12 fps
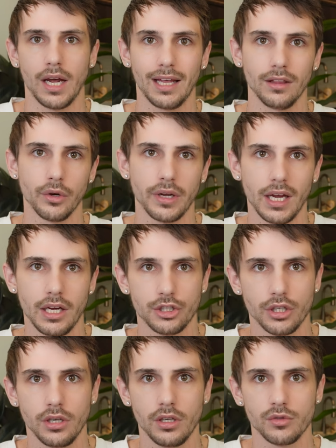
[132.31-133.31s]
And
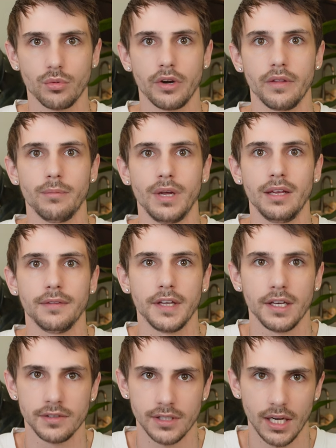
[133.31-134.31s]
location is one of the main
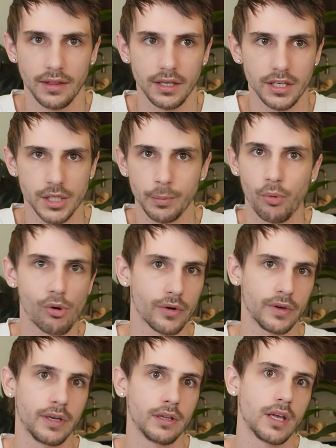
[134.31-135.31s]
things that I think is
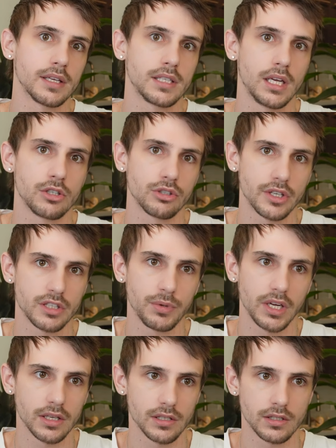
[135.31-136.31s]
important in Los Angeles
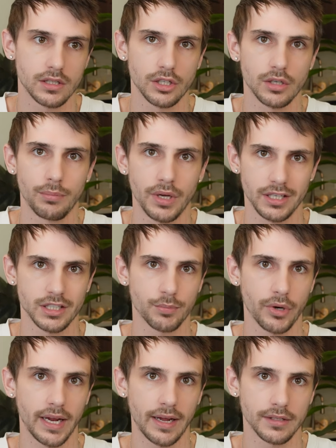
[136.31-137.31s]
because it's such a big
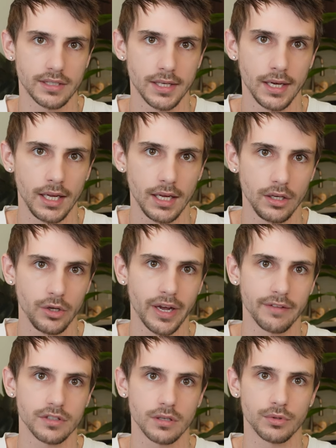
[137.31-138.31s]
spread out city and you
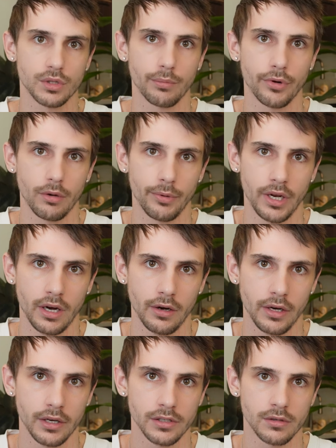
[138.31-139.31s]
have some suburban
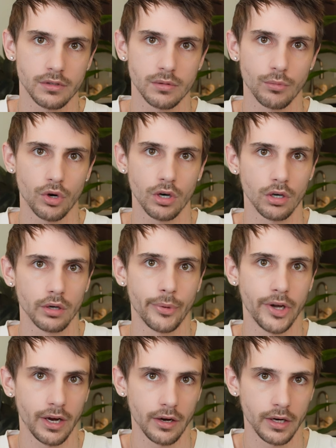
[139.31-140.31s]
areas and some more
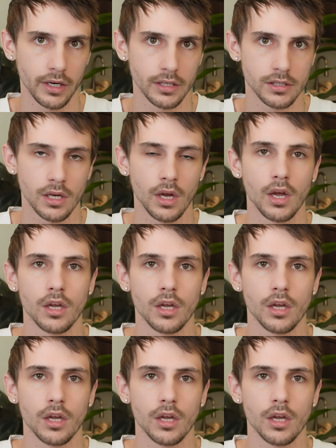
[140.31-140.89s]
urban areas.